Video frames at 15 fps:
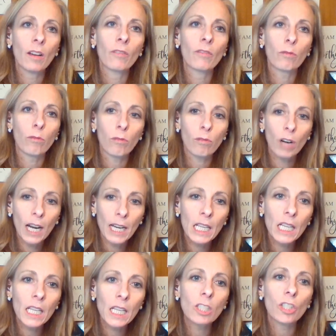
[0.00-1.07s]
of
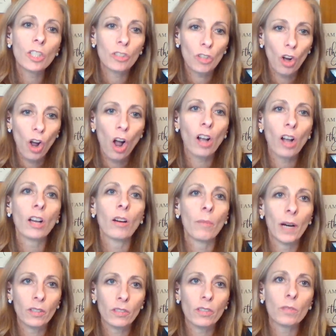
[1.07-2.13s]
ready to talk
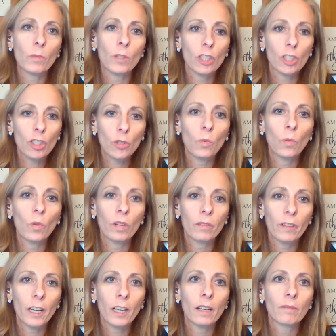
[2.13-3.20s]
about spiritual
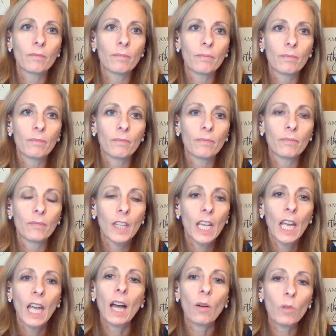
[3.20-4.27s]
warfare.
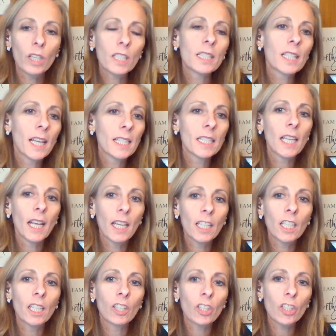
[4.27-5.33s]
I would have said
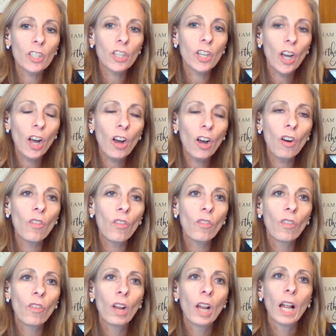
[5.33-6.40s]
10 years ago
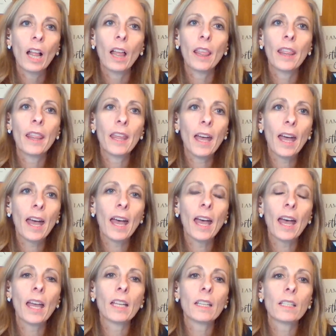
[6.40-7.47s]

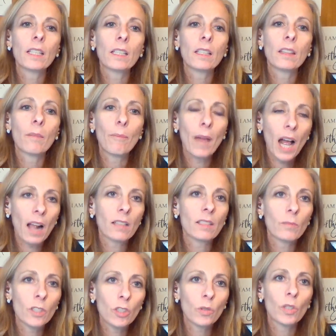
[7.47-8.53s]
that the
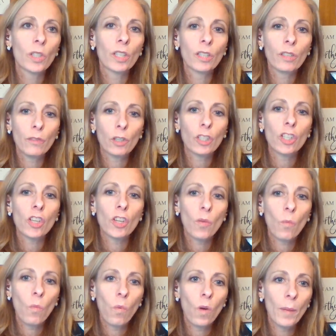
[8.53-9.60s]
mass majority of
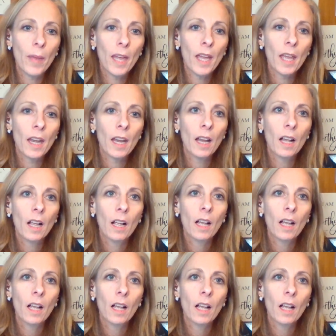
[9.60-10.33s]
Christian women